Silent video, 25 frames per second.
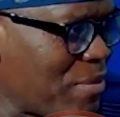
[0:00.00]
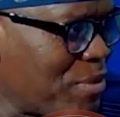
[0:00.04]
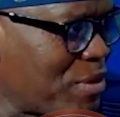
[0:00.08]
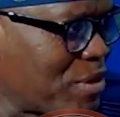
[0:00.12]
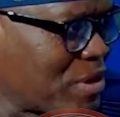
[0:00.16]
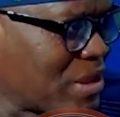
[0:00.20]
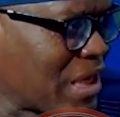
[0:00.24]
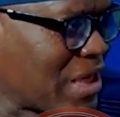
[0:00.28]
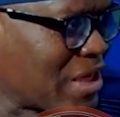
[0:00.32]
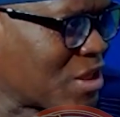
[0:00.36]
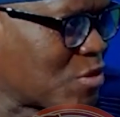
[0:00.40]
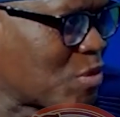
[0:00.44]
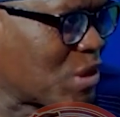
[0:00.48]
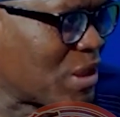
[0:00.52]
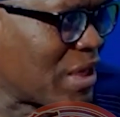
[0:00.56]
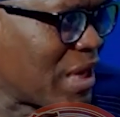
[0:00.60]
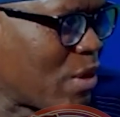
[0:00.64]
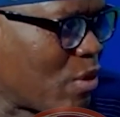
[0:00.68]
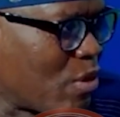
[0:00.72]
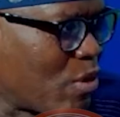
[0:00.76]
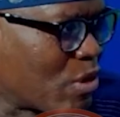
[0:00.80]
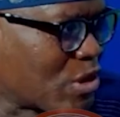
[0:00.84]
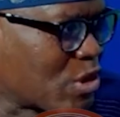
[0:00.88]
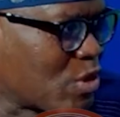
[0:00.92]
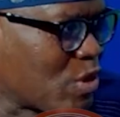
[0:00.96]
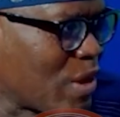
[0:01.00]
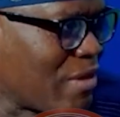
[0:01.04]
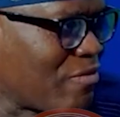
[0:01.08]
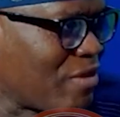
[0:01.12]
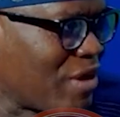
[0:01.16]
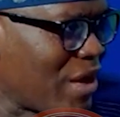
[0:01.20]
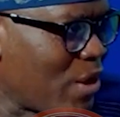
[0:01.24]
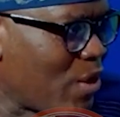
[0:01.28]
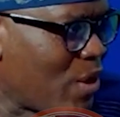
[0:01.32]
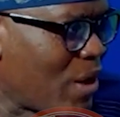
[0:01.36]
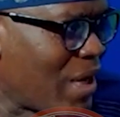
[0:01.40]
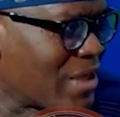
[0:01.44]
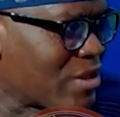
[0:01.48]
tells me that whatsoever
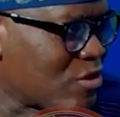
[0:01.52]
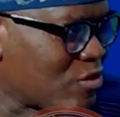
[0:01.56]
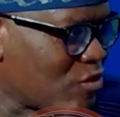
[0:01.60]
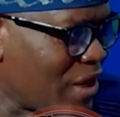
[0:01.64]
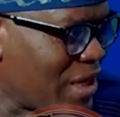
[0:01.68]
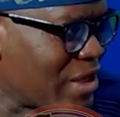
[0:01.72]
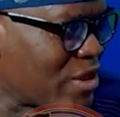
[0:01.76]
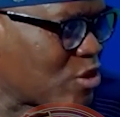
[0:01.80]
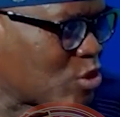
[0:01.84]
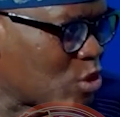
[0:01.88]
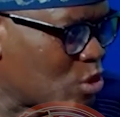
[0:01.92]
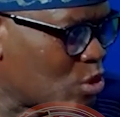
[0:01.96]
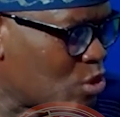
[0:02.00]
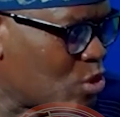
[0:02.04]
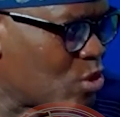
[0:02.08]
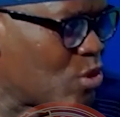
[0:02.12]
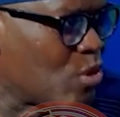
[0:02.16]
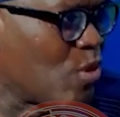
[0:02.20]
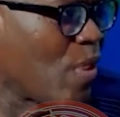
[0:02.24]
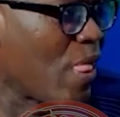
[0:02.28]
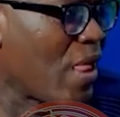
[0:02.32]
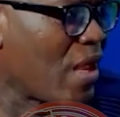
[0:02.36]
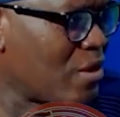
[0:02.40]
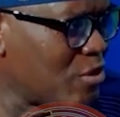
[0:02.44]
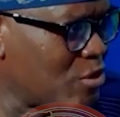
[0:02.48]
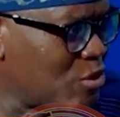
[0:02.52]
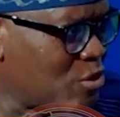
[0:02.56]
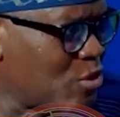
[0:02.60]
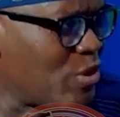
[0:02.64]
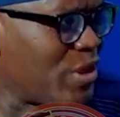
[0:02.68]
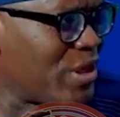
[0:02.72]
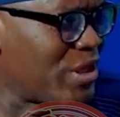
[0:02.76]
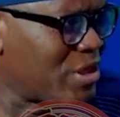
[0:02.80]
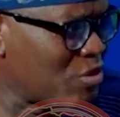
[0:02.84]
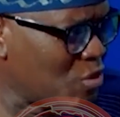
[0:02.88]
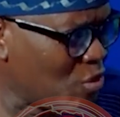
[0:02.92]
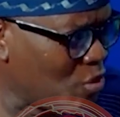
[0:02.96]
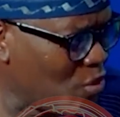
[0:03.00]
your hands finds to do
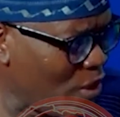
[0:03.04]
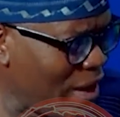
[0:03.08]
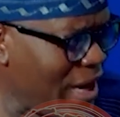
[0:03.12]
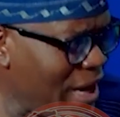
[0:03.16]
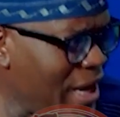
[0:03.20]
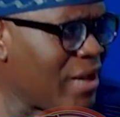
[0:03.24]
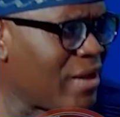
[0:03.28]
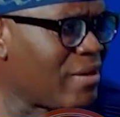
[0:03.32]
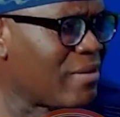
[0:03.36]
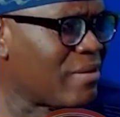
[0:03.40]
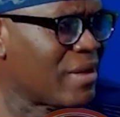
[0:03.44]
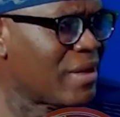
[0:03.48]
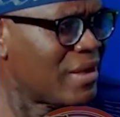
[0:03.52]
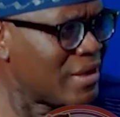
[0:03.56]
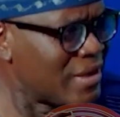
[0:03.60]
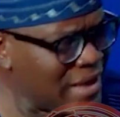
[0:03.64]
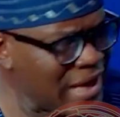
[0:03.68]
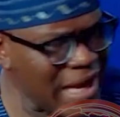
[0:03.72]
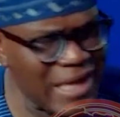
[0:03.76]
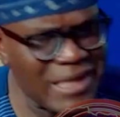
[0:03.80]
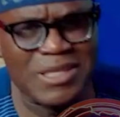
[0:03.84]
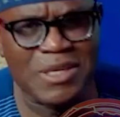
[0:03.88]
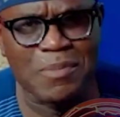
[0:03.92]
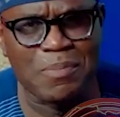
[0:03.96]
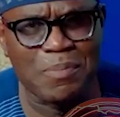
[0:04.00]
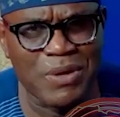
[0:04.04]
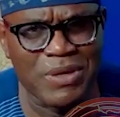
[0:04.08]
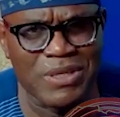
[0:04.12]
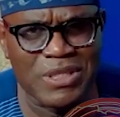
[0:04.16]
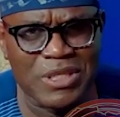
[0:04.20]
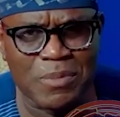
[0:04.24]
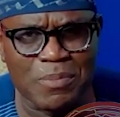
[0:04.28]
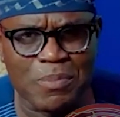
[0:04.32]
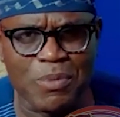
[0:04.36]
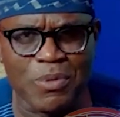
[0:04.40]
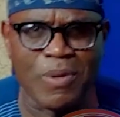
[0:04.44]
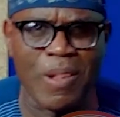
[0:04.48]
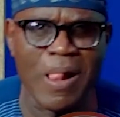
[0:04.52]
it well. That's the
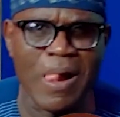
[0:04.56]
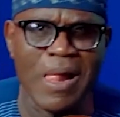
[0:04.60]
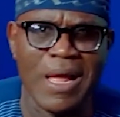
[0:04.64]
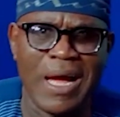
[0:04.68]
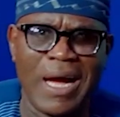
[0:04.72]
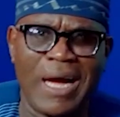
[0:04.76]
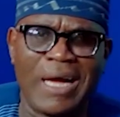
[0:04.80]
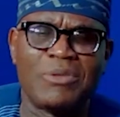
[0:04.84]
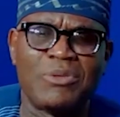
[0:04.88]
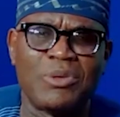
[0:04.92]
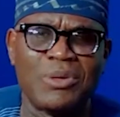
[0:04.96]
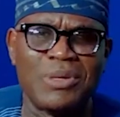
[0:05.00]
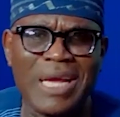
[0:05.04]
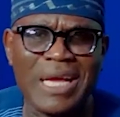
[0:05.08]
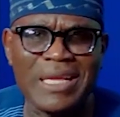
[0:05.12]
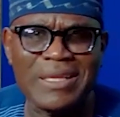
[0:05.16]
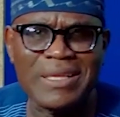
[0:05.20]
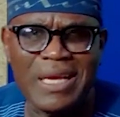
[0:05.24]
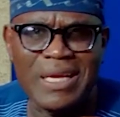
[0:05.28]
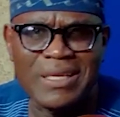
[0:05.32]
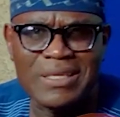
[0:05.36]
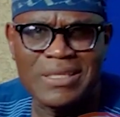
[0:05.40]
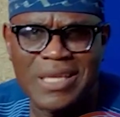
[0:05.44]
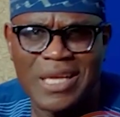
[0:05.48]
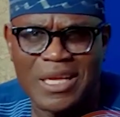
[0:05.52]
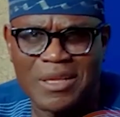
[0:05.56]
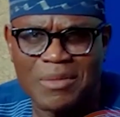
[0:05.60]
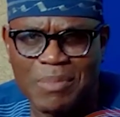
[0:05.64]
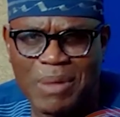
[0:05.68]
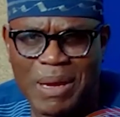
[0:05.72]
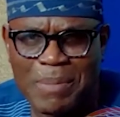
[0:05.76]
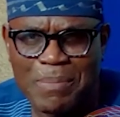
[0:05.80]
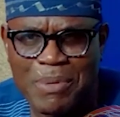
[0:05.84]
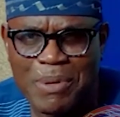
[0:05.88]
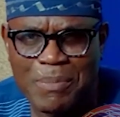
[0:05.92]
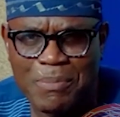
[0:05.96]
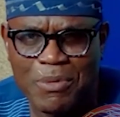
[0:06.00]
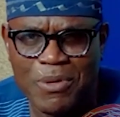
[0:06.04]
principle. And to that extent, my
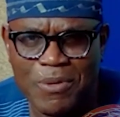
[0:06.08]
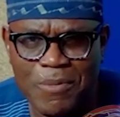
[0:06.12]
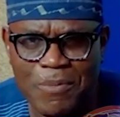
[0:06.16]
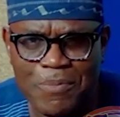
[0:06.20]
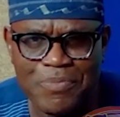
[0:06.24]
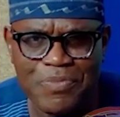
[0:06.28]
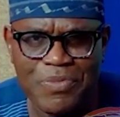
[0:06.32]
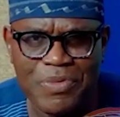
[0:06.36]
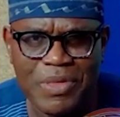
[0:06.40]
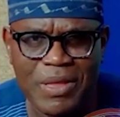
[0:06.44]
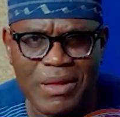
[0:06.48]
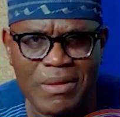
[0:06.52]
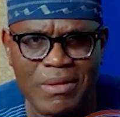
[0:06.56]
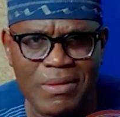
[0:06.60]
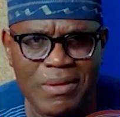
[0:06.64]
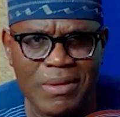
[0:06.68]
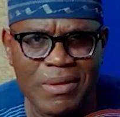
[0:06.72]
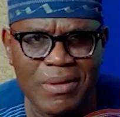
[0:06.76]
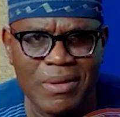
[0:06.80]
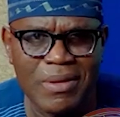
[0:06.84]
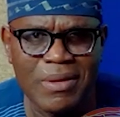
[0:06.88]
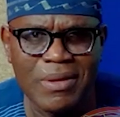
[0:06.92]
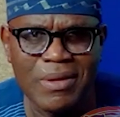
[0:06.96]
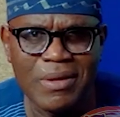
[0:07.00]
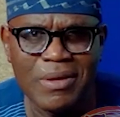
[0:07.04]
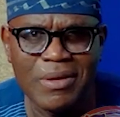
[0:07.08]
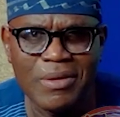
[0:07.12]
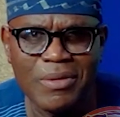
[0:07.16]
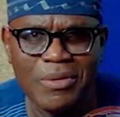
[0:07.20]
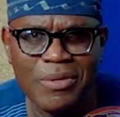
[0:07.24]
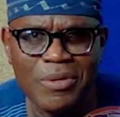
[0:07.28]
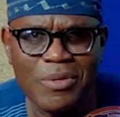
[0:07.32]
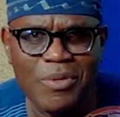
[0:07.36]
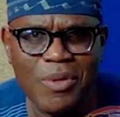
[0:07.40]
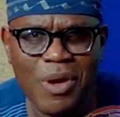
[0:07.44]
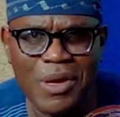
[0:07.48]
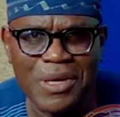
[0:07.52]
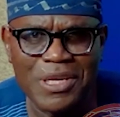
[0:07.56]
people, we will
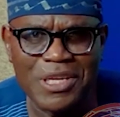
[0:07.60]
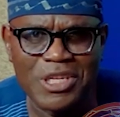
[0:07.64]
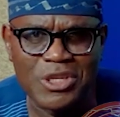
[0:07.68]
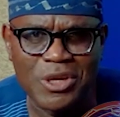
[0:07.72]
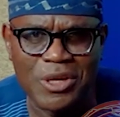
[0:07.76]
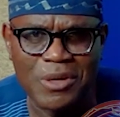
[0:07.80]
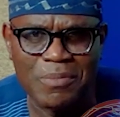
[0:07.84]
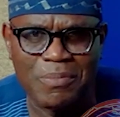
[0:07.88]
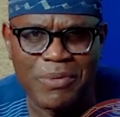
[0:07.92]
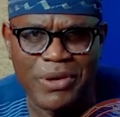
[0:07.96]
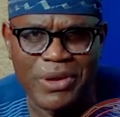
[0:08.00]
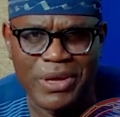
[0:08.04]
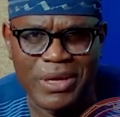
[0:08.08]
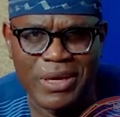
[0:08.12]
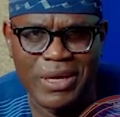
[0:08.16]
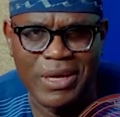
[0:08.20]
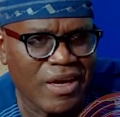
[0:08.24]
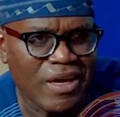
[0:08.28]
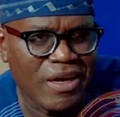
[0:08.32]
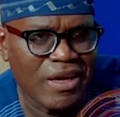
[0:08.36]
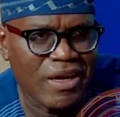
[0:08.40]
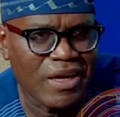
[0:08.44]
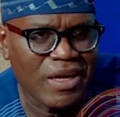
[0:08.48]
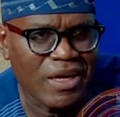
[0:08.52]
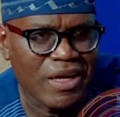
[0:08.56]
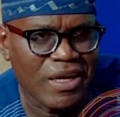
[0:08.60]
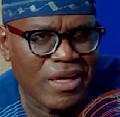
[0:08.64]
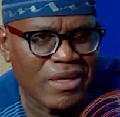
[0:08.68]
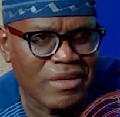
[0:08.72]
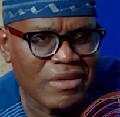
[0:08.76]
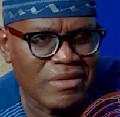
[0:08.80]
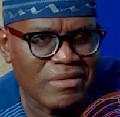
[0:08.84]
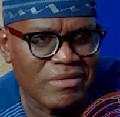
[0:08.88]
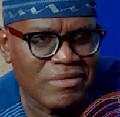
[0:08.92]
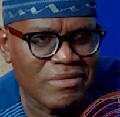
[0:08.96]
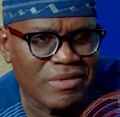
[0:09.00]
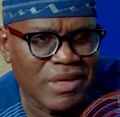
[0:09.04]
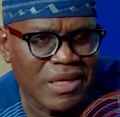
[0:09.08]
go on a short break.
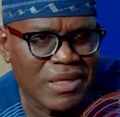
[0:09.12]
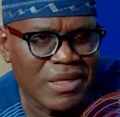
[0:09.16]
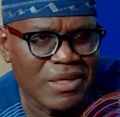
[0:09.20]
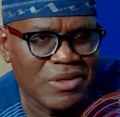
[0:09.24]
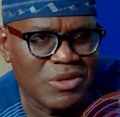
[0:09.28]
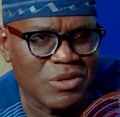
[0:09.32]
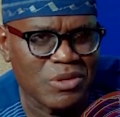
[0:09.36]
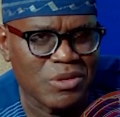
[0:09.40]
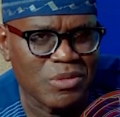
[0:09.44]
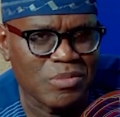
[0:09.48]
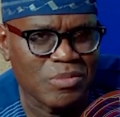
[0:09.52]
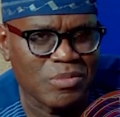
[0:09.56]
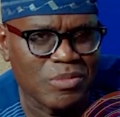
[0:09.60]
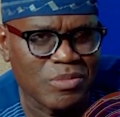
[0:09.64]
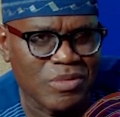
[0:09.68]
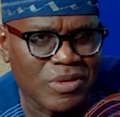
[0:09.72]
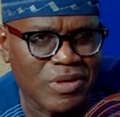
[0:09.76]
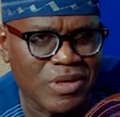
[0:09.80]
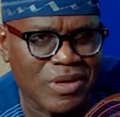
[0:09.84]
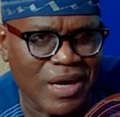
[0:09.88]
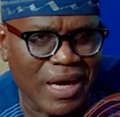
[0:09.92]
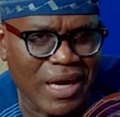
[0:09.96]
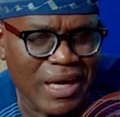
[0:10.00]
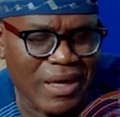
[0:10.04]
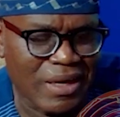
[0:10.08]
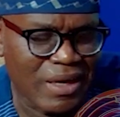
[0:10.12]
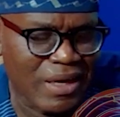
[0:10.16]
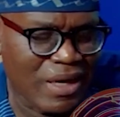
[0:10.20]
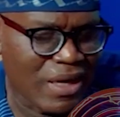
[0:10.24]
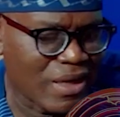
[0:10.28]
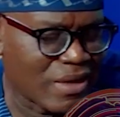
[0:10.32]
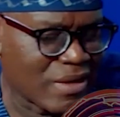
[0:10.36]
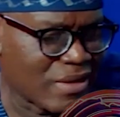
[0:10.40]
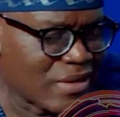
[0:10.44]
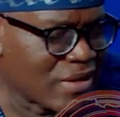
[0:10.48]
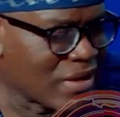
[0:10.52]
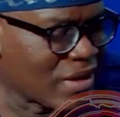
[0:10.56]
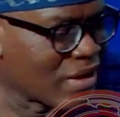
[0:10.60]
Ready to crack,
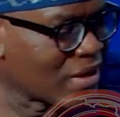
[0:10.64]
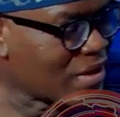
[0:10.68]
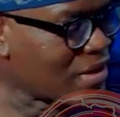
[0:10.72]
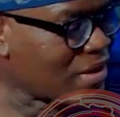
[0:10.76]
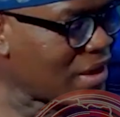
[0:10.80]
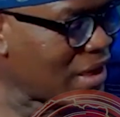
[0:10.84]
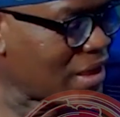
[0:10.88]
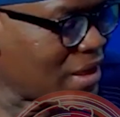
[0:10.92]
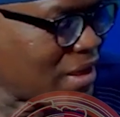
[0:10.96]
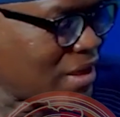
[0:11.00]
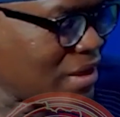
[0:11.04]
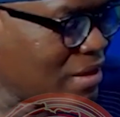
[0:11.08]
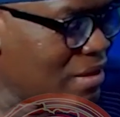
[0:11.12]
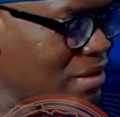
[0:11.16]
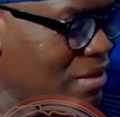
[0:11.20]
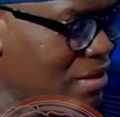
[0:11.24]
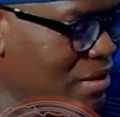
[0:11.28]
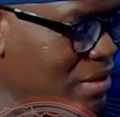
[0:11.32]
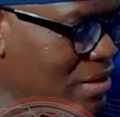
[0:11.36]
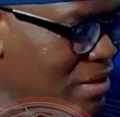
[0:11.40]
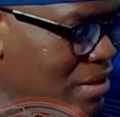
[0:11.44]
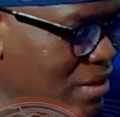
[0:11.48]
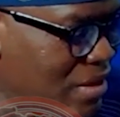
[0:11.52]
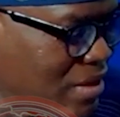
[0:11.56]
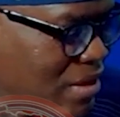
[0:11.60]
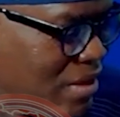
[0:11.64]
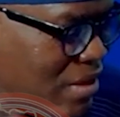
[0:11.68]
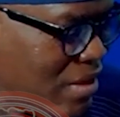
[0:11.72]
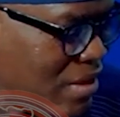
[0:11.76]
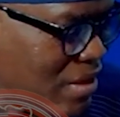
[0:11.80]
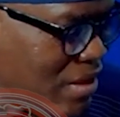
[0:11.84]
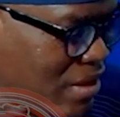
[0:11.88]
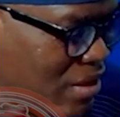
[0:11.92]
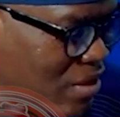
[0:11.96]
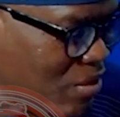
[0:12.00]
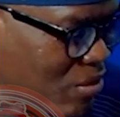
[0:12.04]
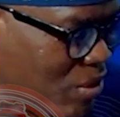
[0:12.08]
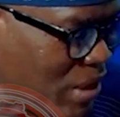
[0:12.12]
and in cracking,
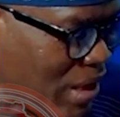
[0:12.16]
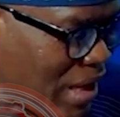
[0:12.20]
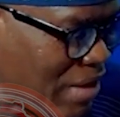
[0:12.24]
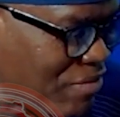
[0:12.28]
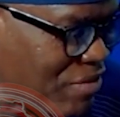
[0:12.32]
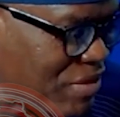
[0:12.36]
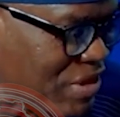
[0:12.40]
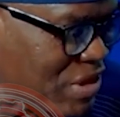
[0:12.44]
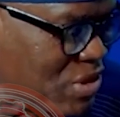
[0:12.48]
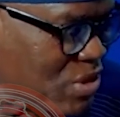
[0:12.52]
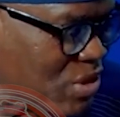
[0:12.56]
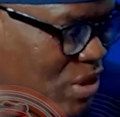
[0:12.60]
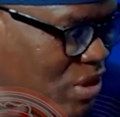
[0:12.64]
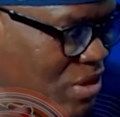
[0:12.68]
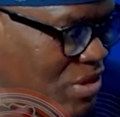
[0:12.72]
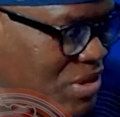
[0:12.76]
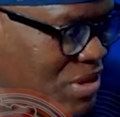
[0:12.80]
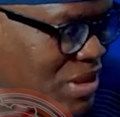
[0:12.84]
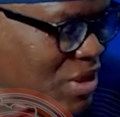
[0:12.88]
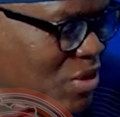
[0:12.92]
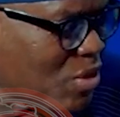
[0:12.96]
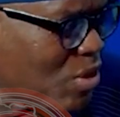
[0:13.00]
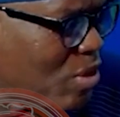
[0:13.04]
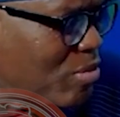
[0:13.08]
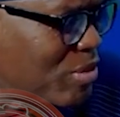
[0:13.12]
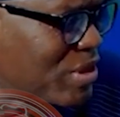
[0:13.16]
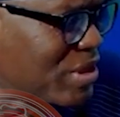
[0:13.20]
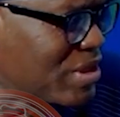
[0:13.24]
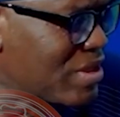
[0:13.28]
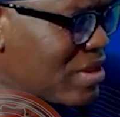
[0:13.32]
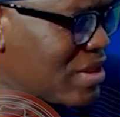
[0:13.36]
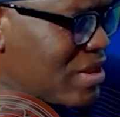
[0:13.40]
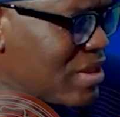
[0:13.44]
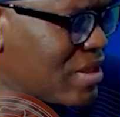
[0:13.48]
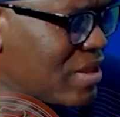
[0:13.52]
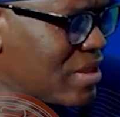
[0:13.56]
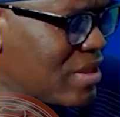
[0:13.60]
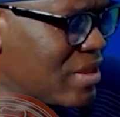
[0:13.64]
we have discussed the
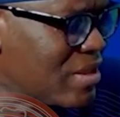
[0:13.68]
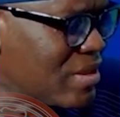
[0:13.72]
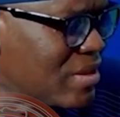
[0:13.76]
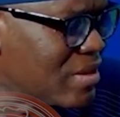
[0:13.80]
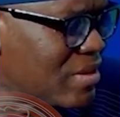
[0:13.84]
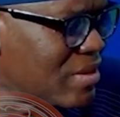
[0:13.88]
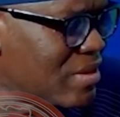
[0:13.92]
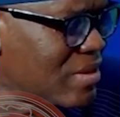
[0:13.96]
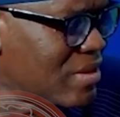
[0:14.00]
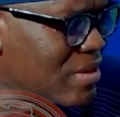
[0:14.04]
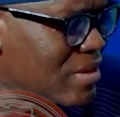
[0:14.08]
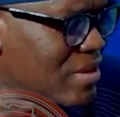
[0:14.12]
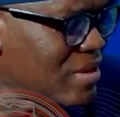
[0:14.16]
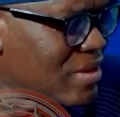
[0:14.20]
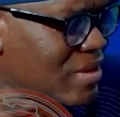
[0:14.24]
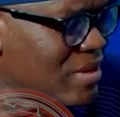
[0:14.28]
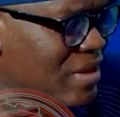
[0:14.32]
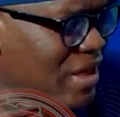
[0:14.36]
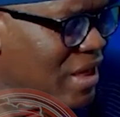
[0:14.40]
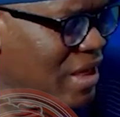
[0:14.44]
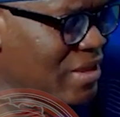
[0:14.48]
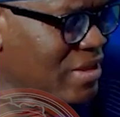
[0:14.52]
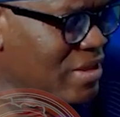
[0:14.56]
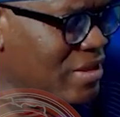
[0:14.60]
committee that